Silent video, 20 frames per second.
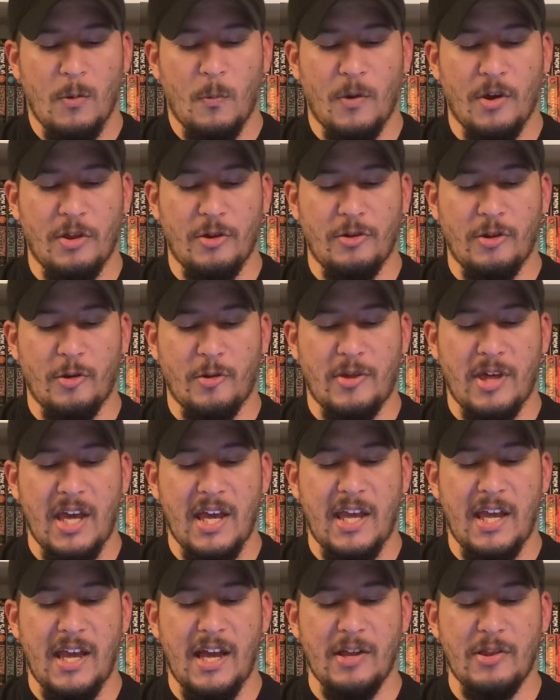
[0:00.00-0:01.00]
Whether they're
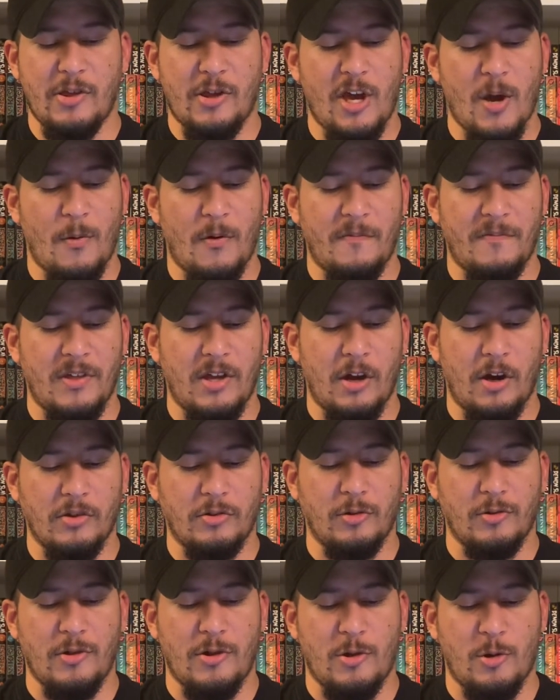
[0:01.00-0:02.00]
taking out scum of the
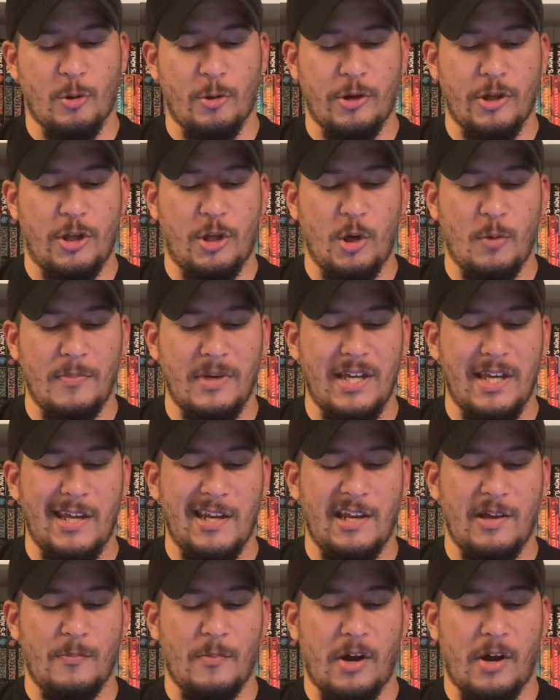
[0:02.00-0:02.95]
earth or destroying human-eating